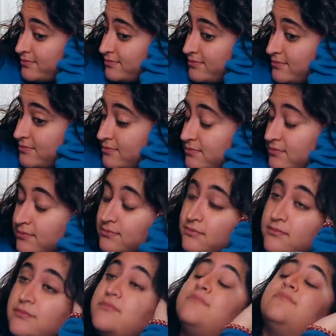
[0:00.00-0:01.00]

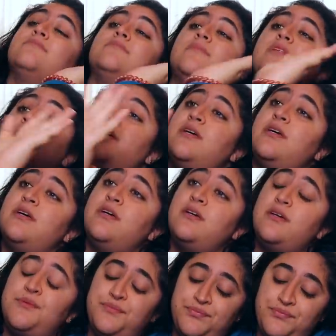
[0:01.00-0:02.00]

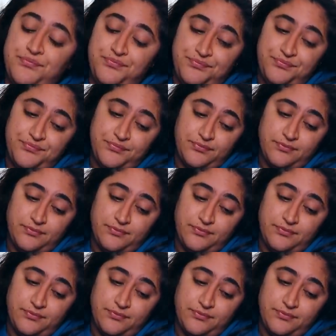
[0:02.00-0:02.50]
(no one is talking)